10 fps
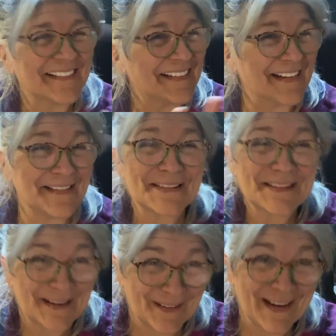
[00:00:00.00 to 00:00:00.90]
I'm
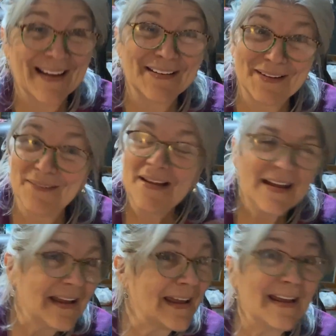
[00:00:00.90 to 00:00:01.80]
sorry, I know.
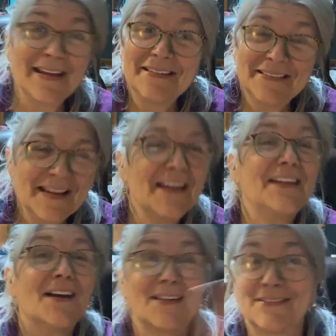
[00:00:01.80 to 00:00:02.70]

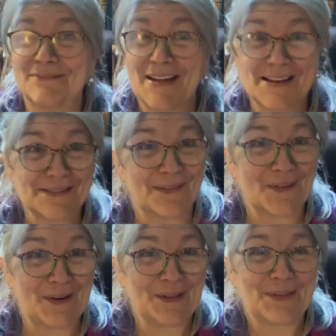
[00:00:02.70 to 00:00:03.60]
Y'all can fast
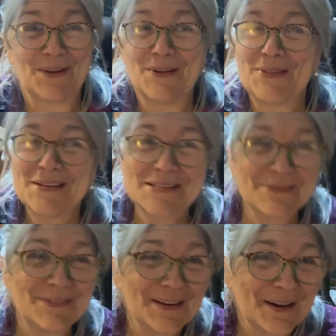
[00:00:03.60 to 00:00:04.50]
forward through this
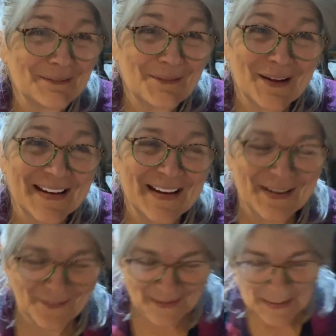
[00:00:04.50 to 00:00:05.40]
if you don't want to
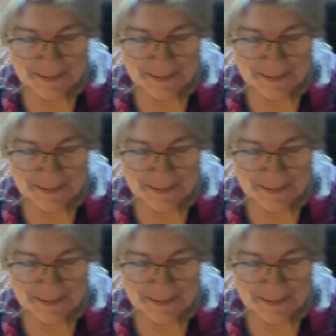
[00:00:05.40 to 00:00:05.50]
hear it.